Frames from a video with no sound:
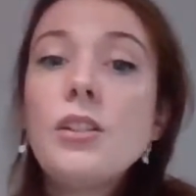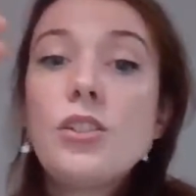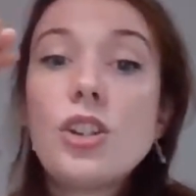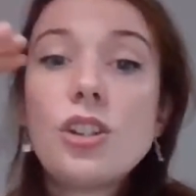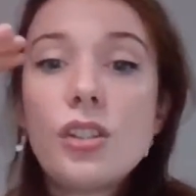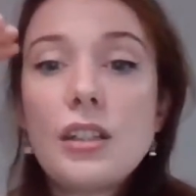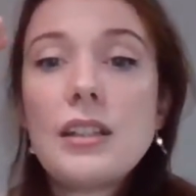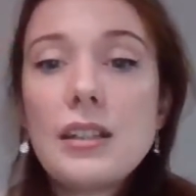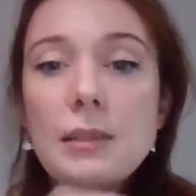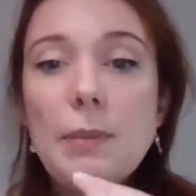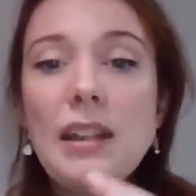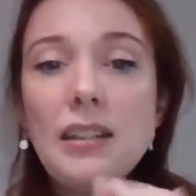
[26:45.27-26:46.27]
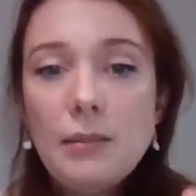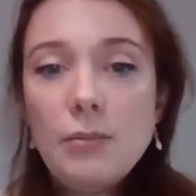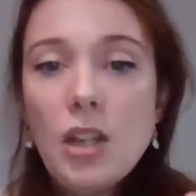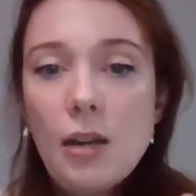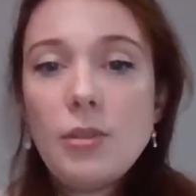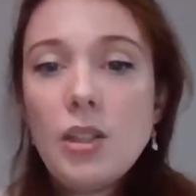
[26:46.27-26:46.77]
Just spend some
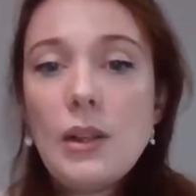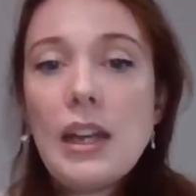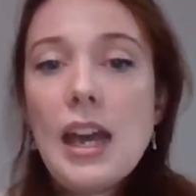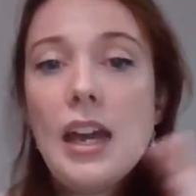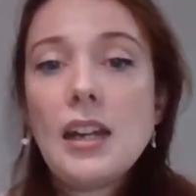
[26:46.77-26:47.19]
time doing it.